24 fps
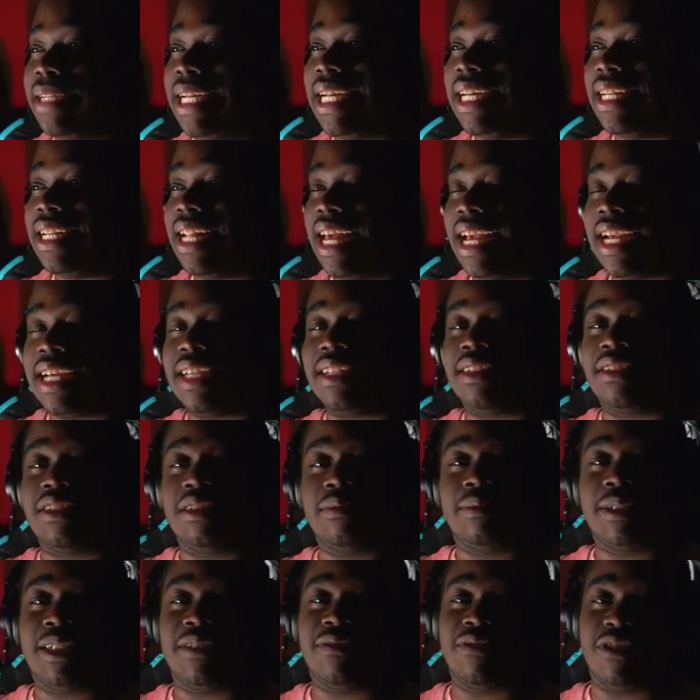like a little
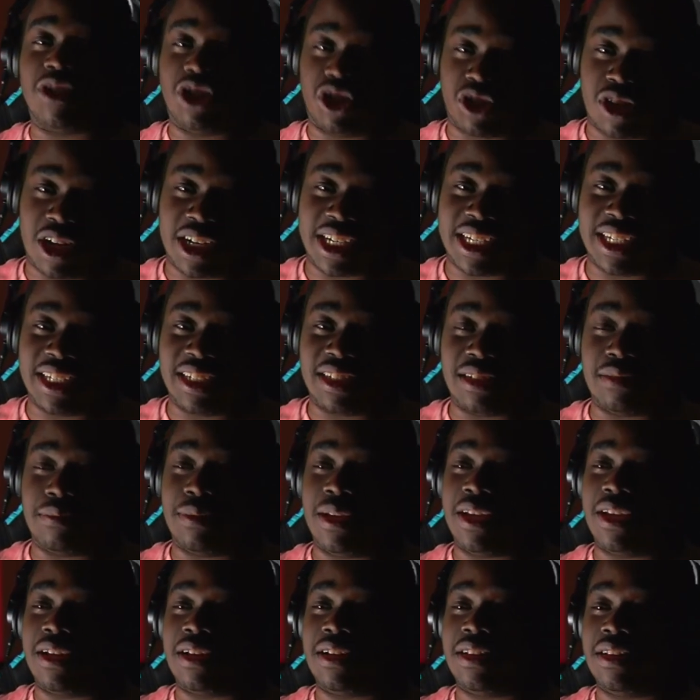bit of a druggie. You're
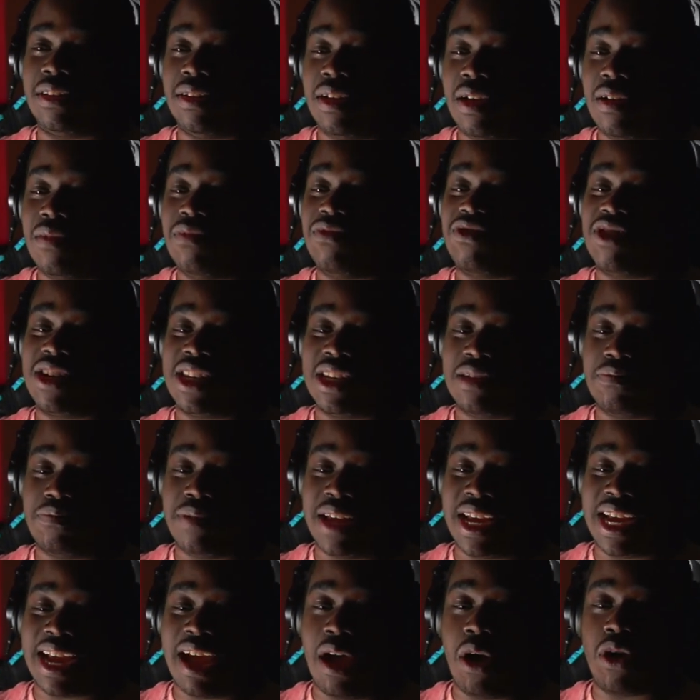being a really
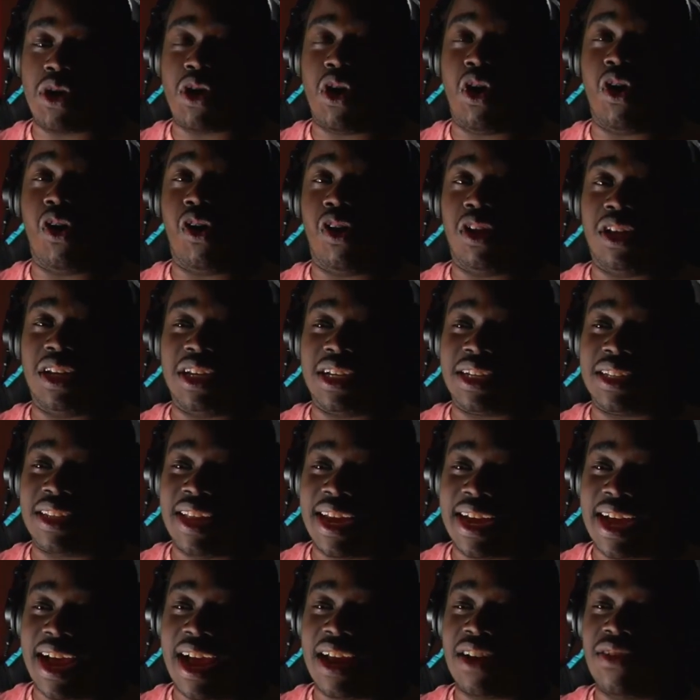big alcoholic.
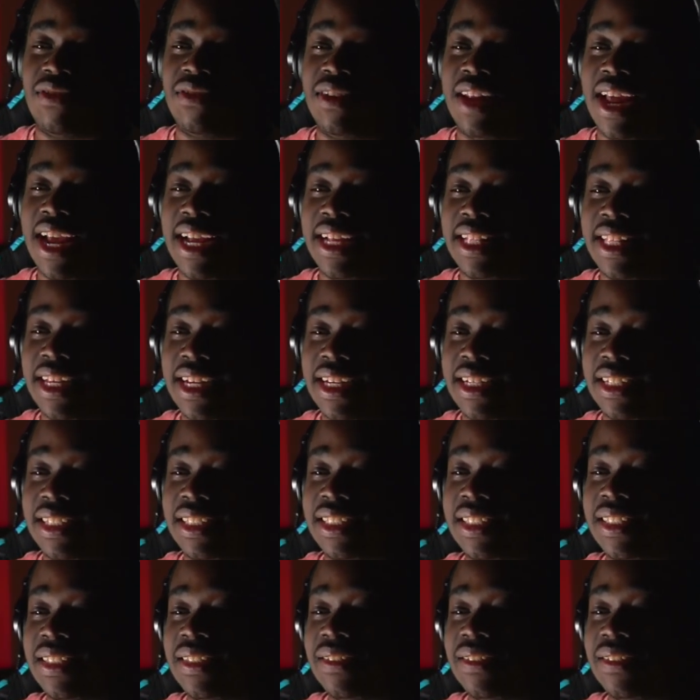Like, I don't like this.